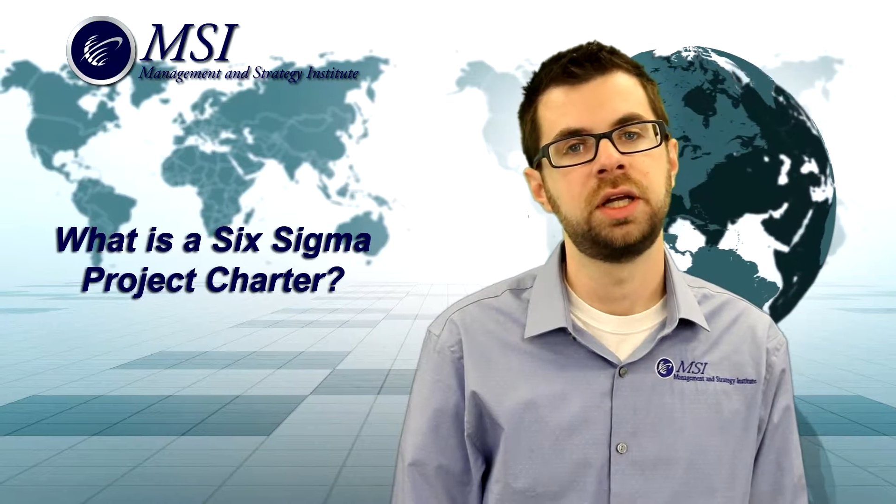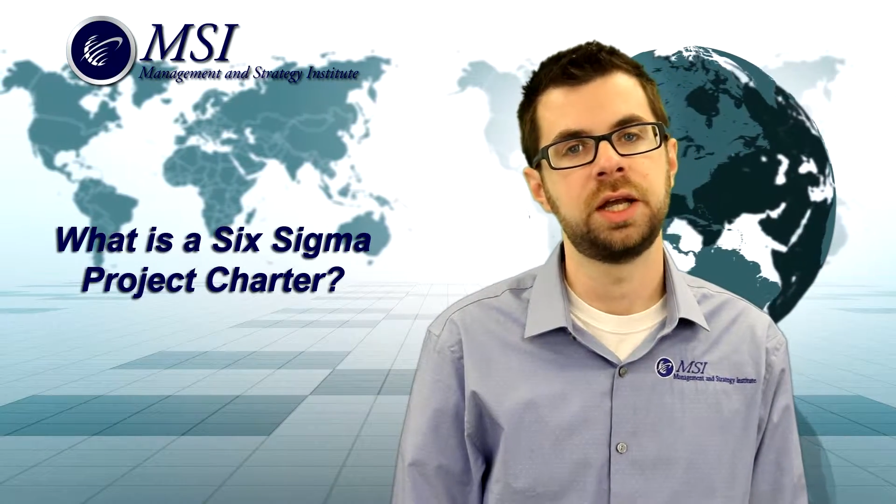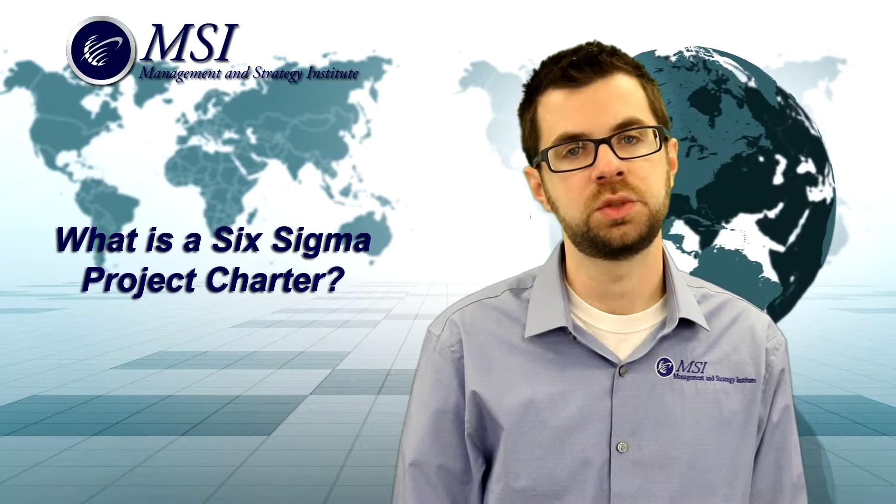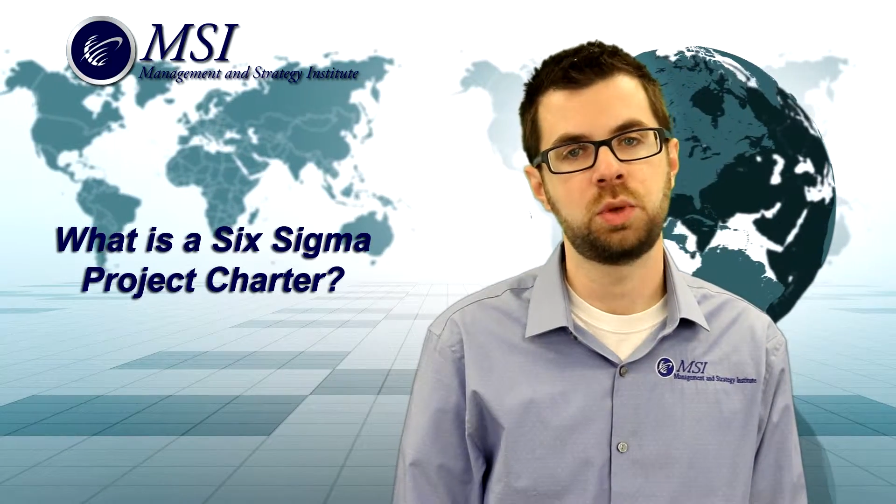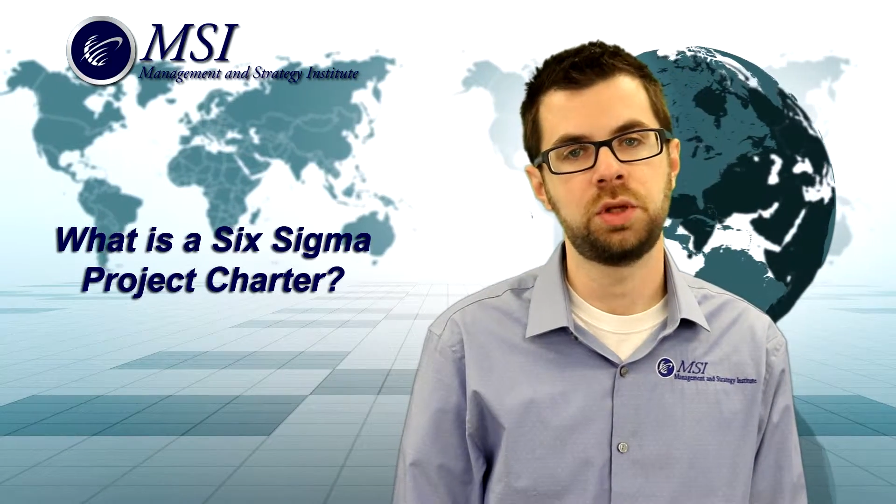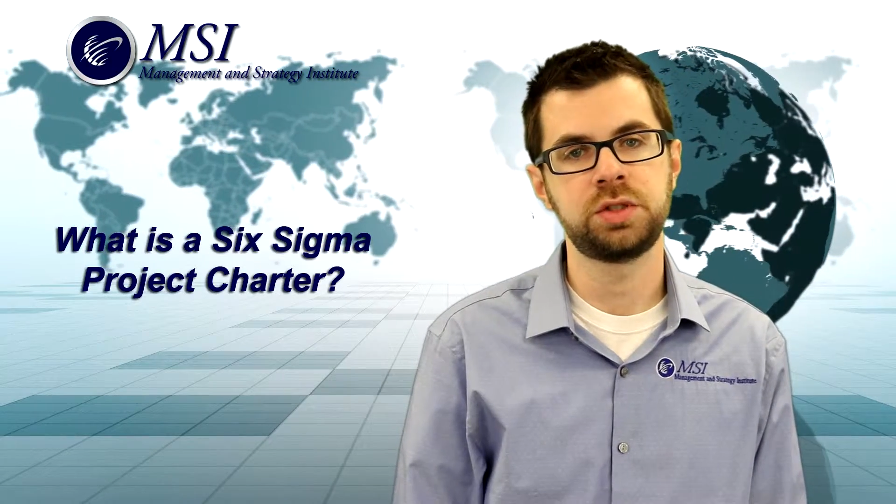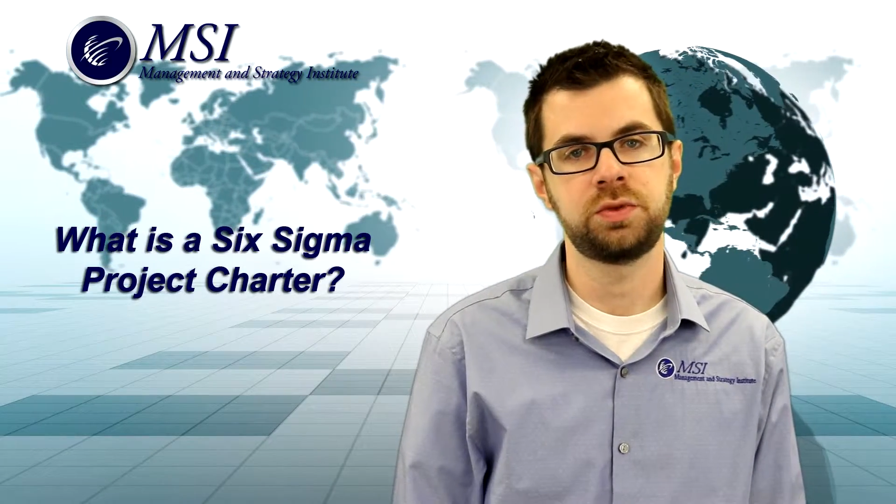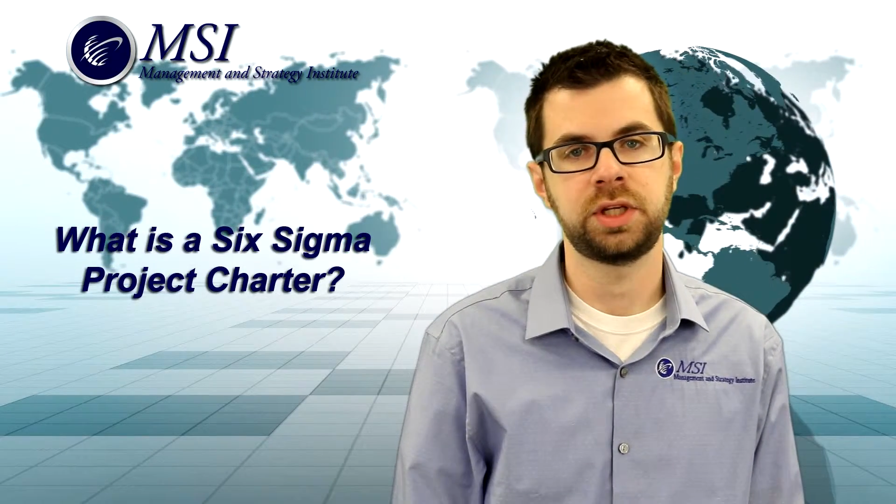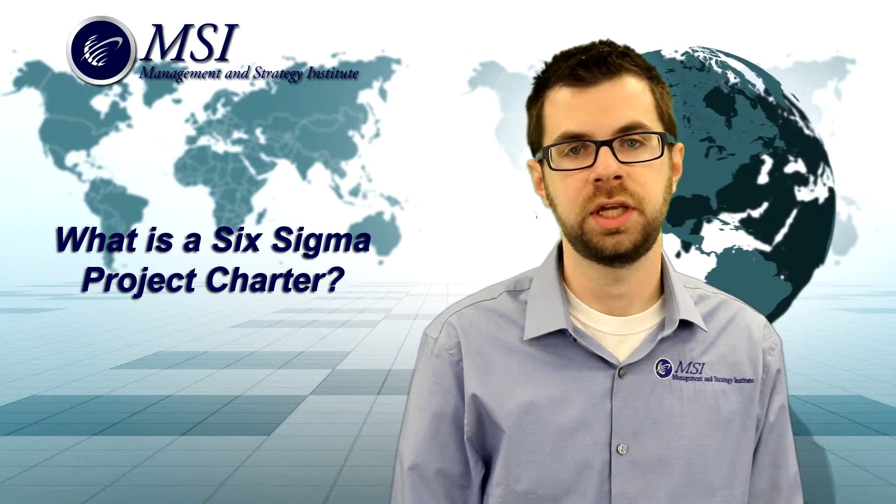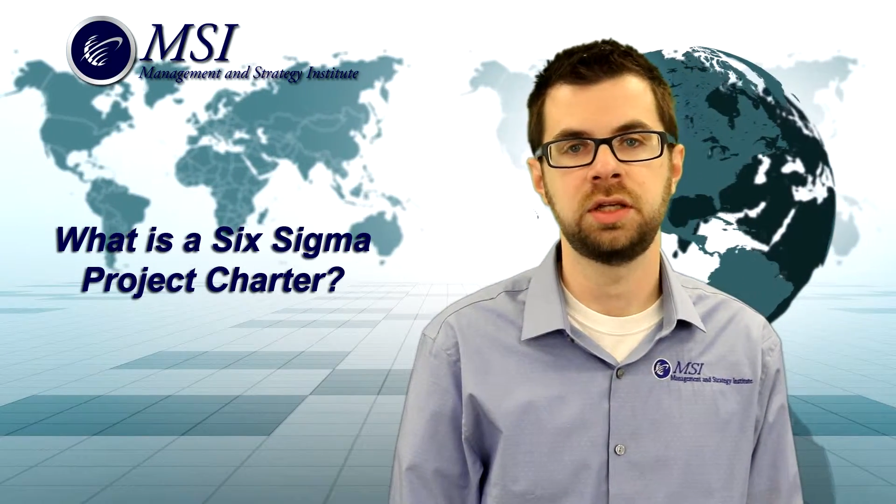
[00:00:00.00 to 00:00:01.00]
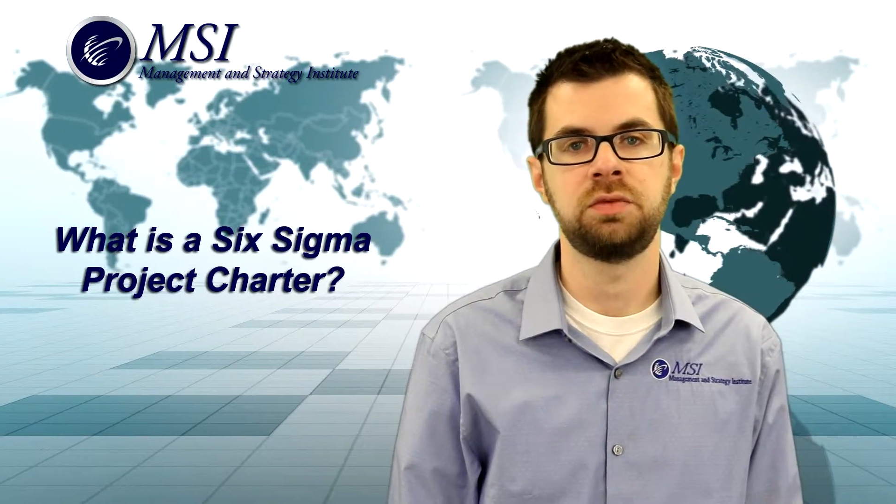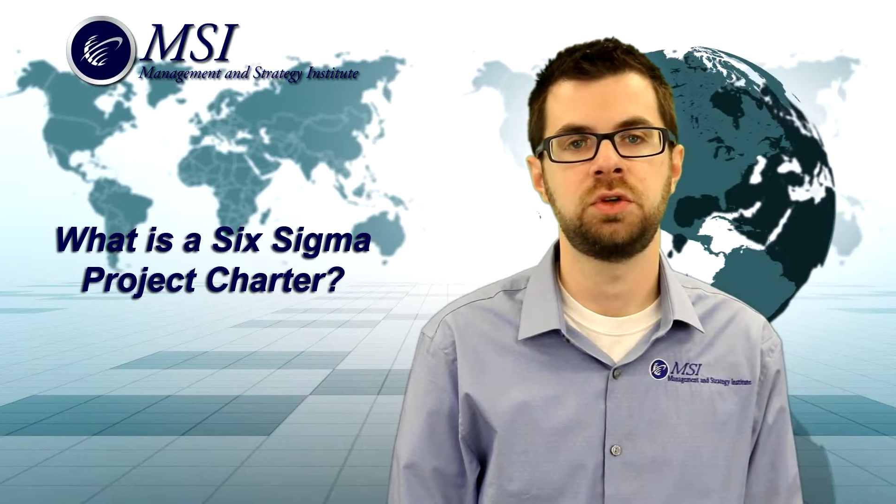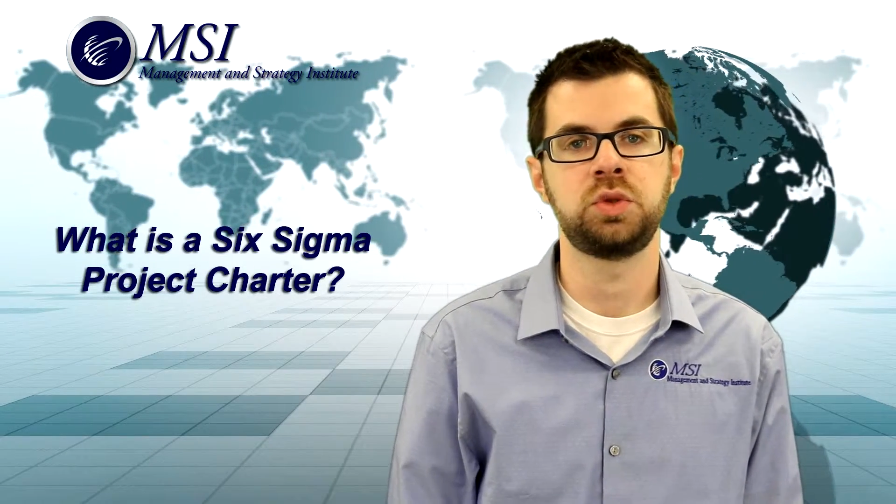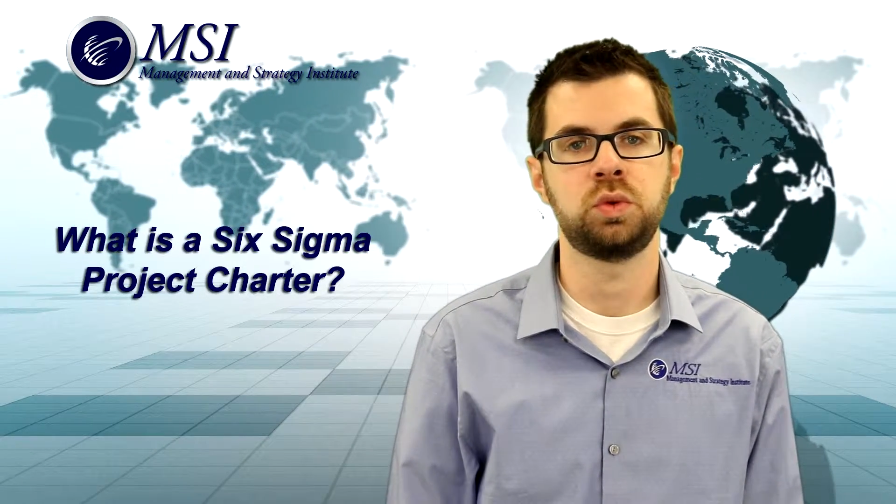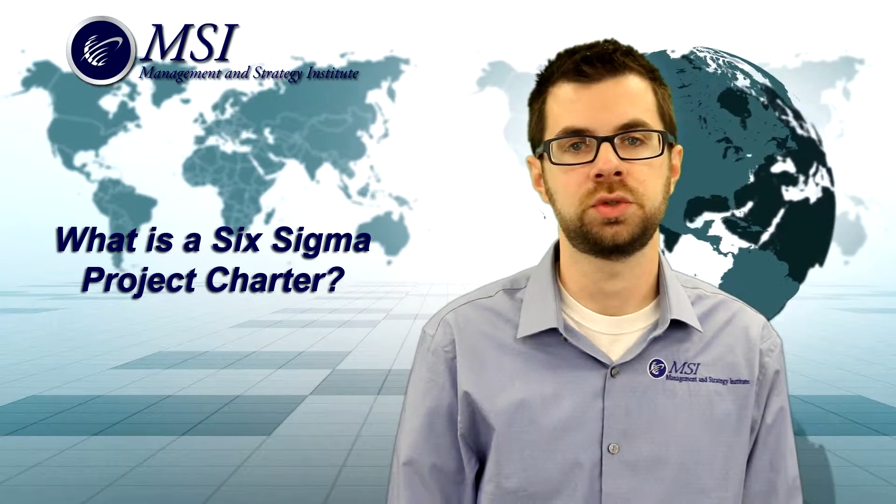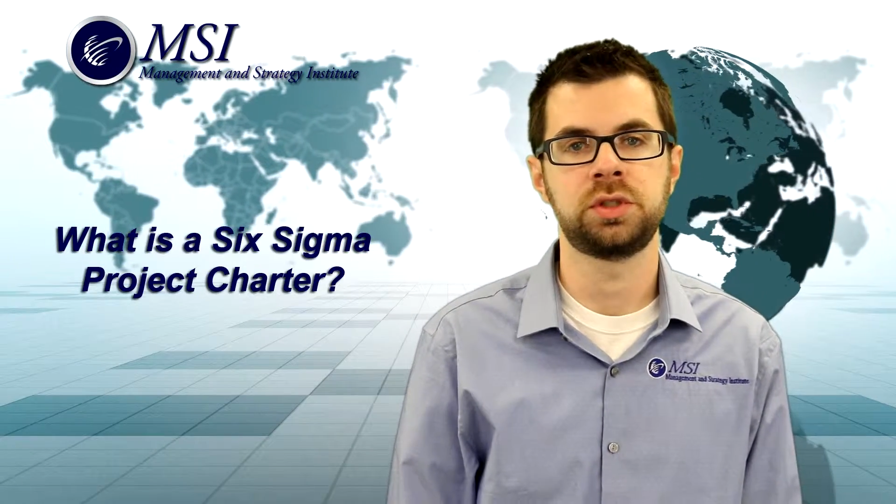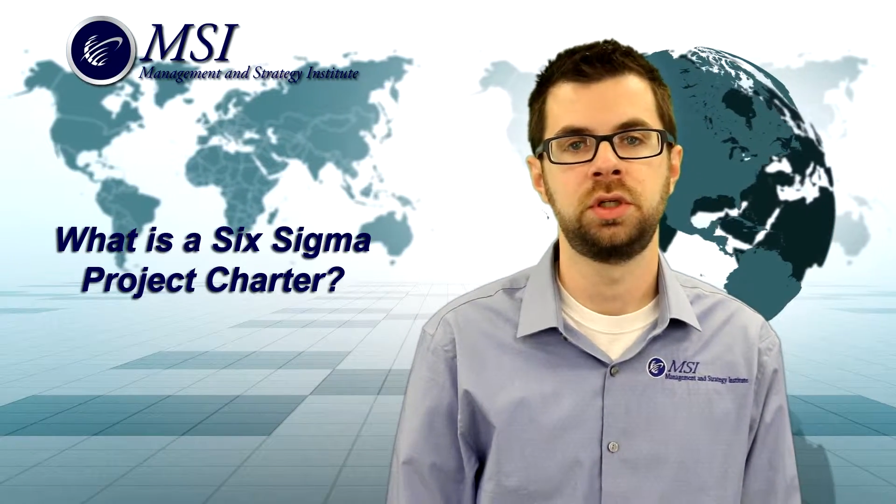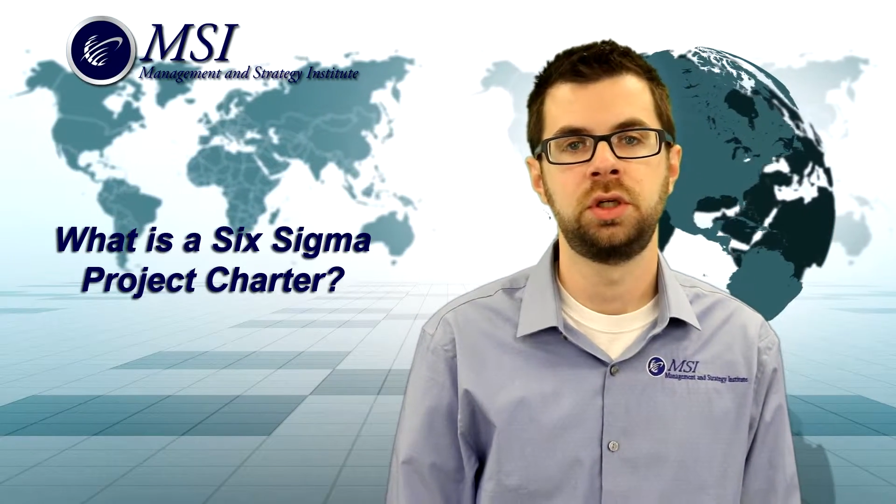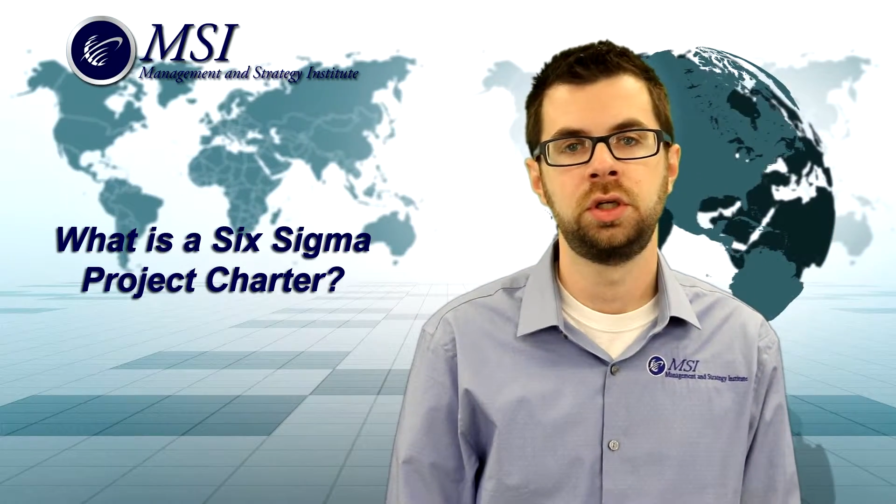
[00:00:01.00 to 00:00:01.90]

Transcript: as well as for key individuals.